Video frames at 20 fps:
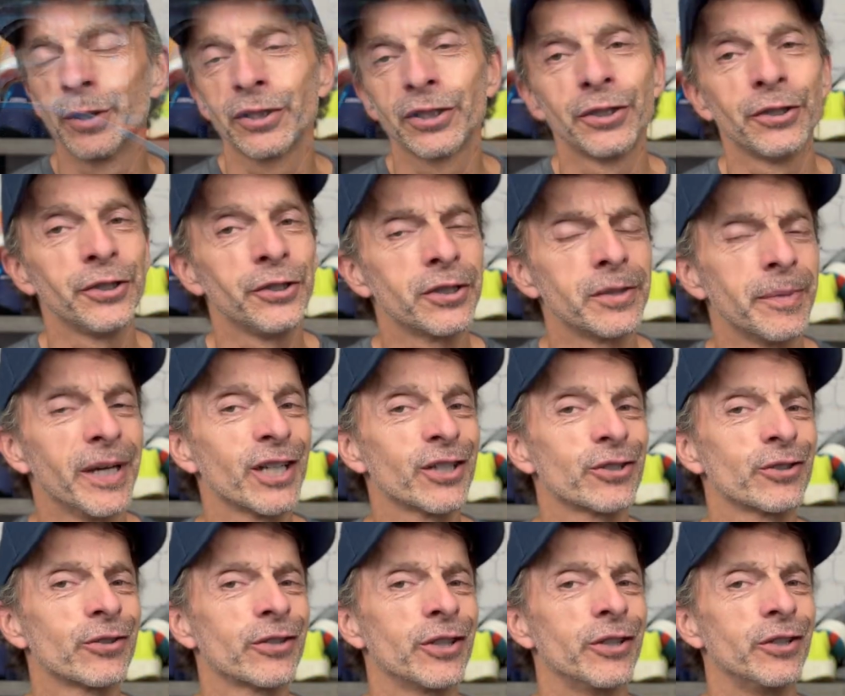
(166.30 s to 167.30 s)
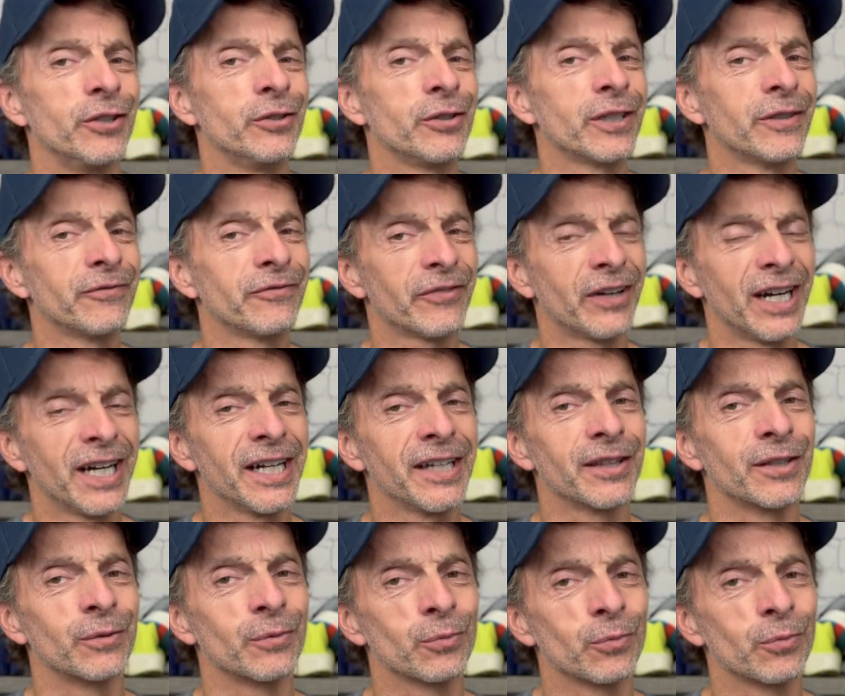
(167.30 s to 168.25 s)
to you to make sure that you can find the